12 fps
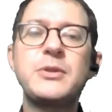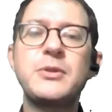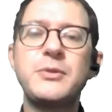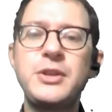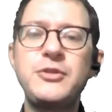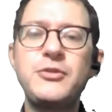
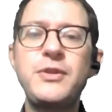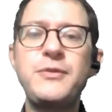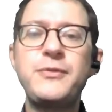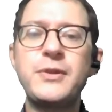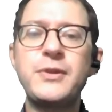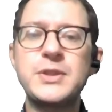conditional
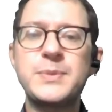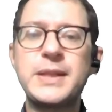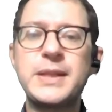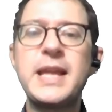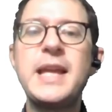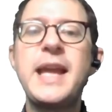
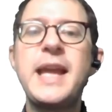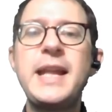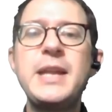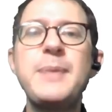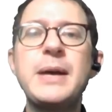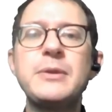reinforcement
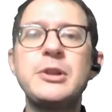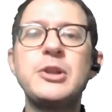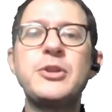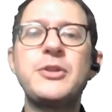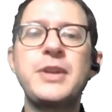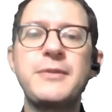and about
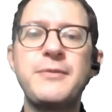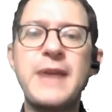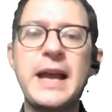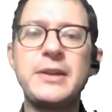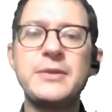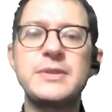learning
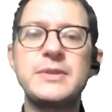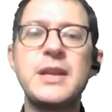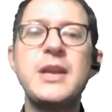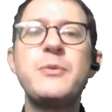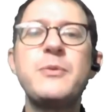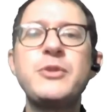values,
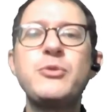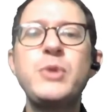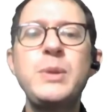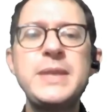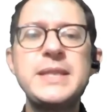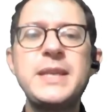which
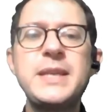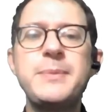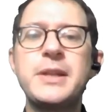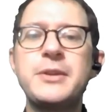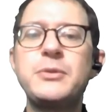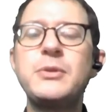will be
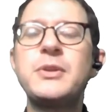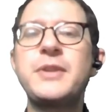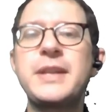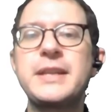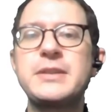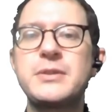similar to
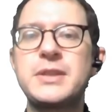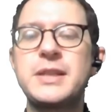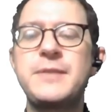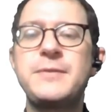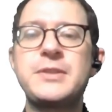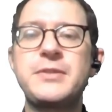learning
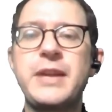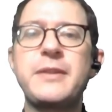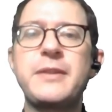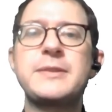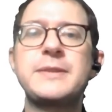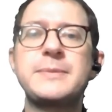associative
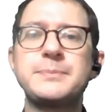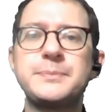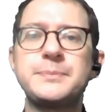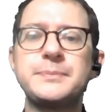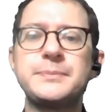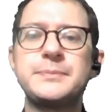strength.
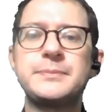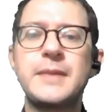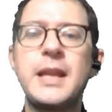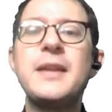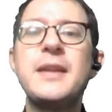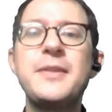
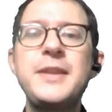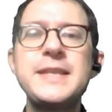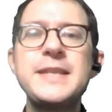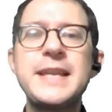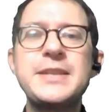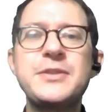
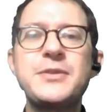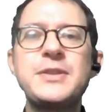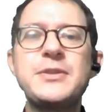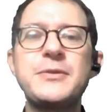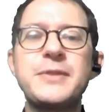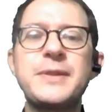This lesson
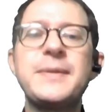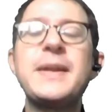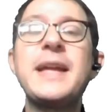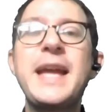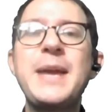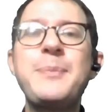is over.
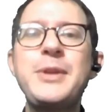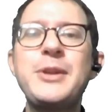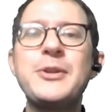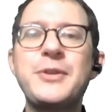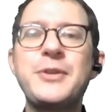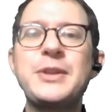Happy
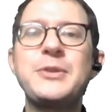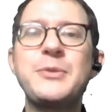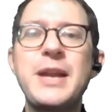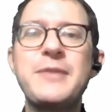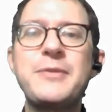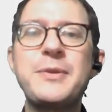learning
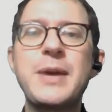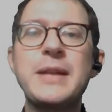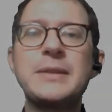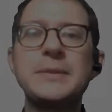to everyone.